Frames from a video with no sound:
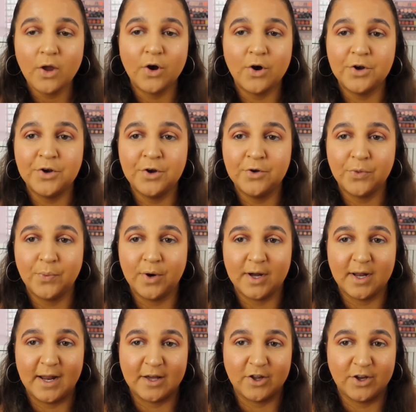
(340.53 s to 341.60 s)
God knows what
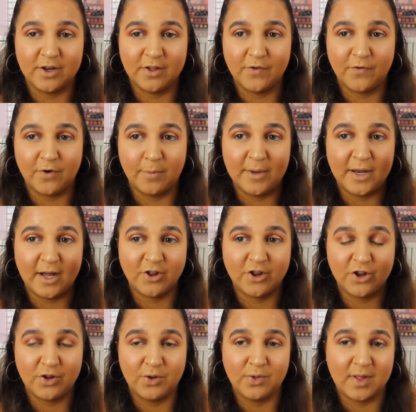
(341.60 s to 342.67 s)
collection it's from, and I
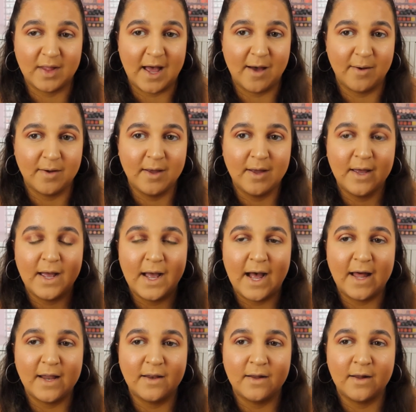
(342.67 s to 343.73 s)
just use that.
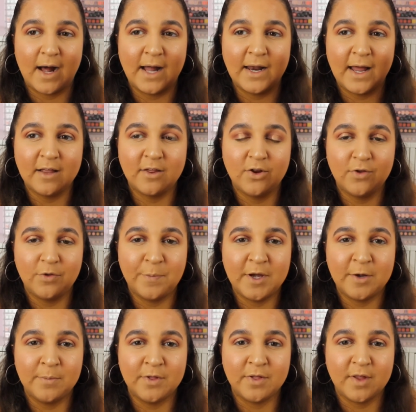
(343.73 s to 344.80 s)
And I like to use
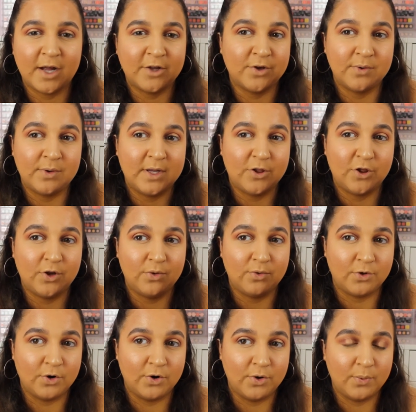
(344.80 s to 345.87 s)
pigments that I don't need to use
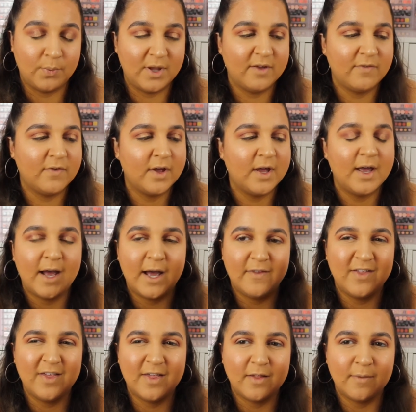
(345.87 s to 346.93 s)
glue with, and
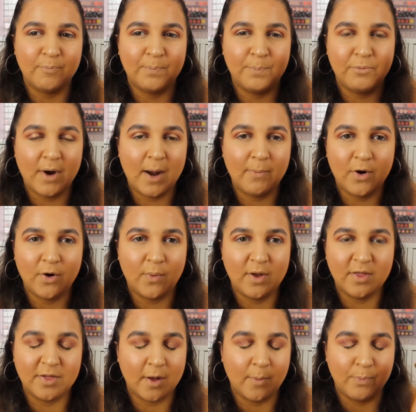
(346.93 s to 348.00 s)
this Primark
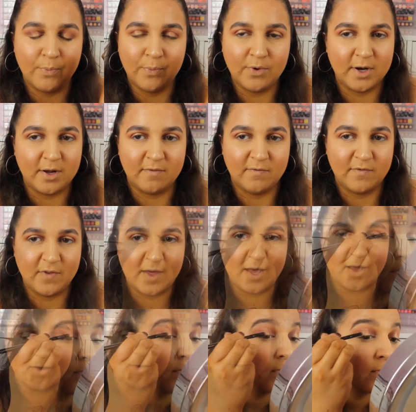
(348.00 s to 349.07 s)
ones are brilliant for that.